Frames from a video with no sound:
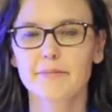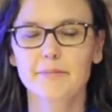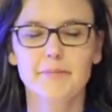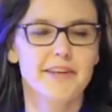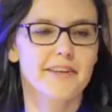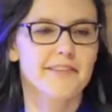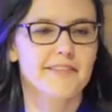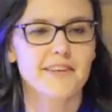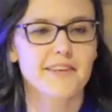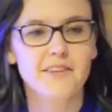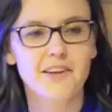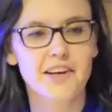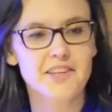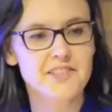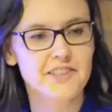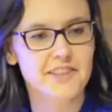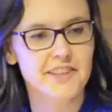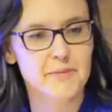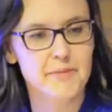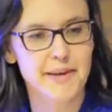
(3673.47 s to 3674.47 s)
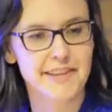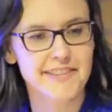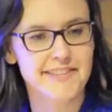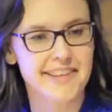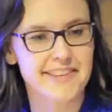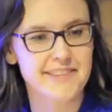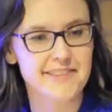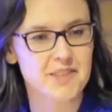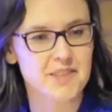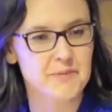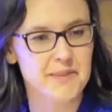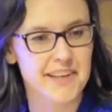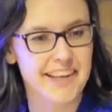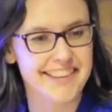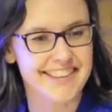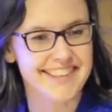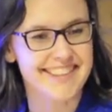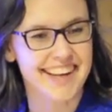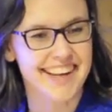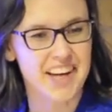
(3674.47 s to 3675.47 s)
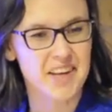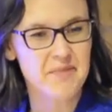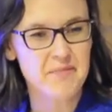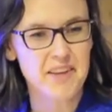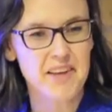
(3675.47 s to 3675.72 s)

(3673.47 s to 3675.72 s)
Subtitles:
because that logically made sense to me at the time.